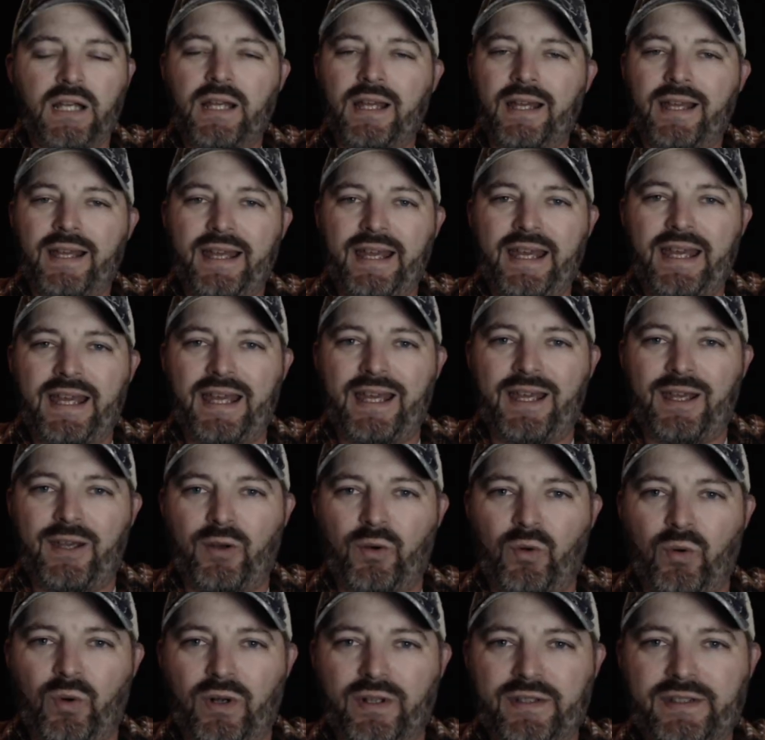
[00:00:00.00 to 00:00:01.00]
Hey,
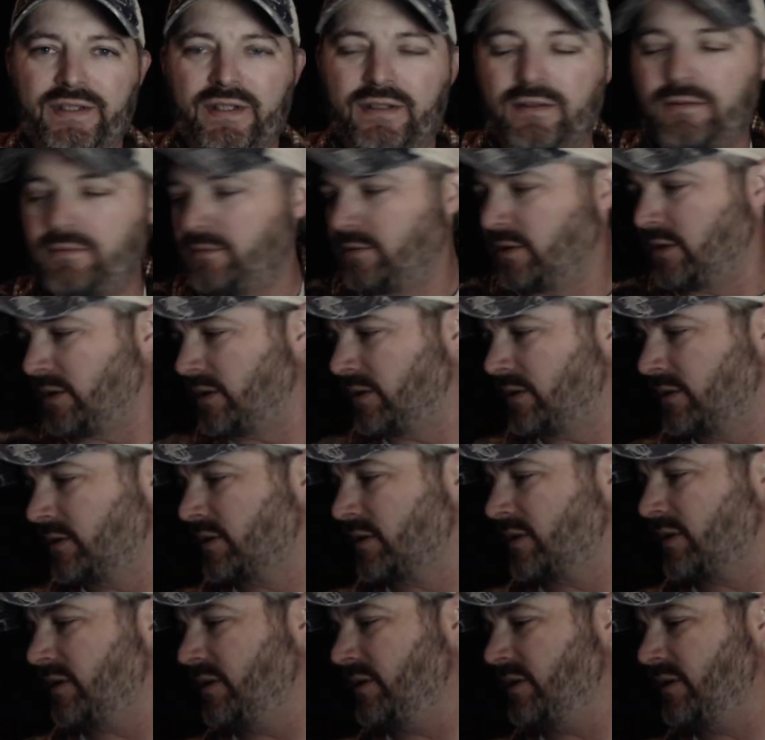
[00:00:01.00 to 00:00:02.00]
what's...
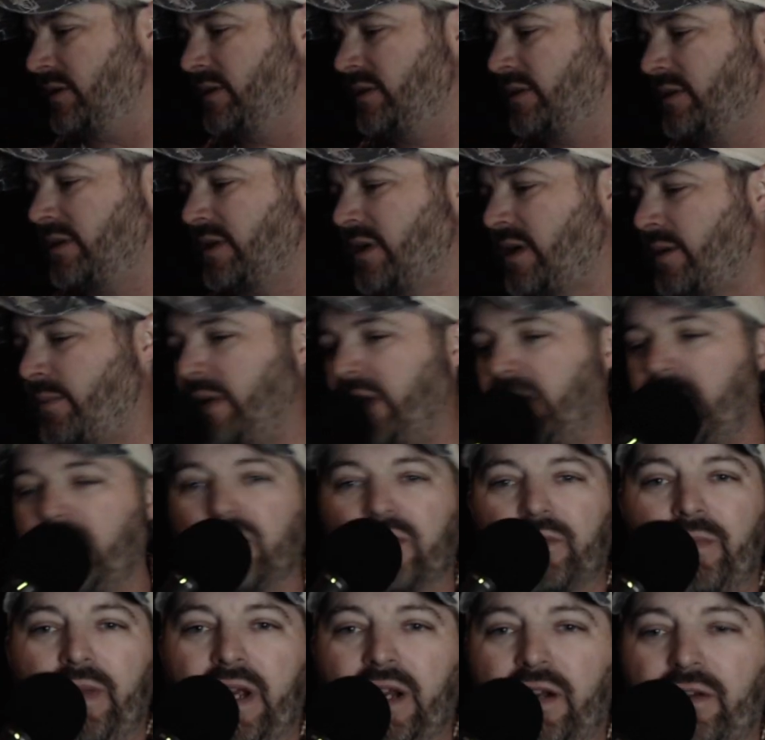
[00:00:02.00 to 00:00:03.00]
how about I use
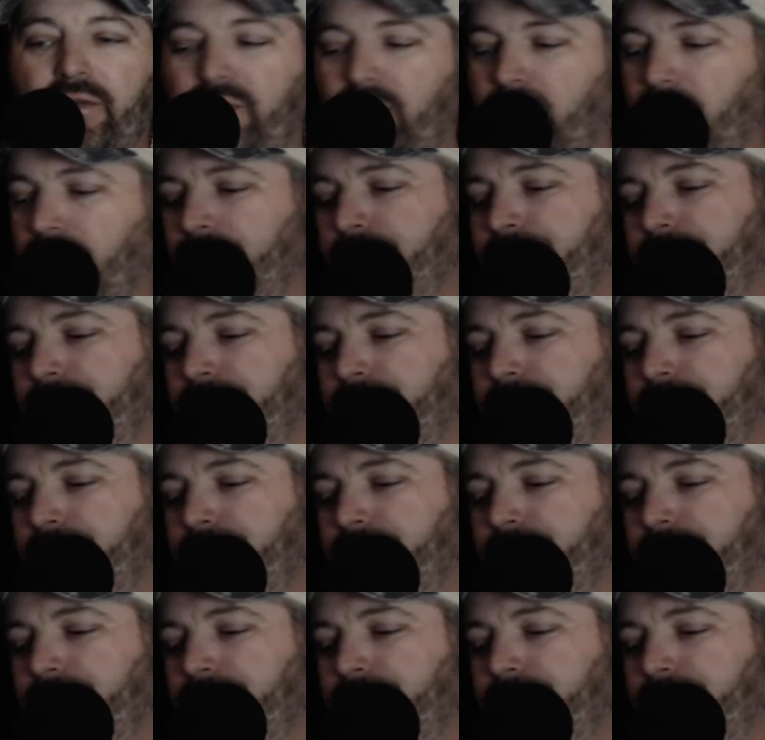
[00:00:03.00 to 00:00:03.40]
a microphone?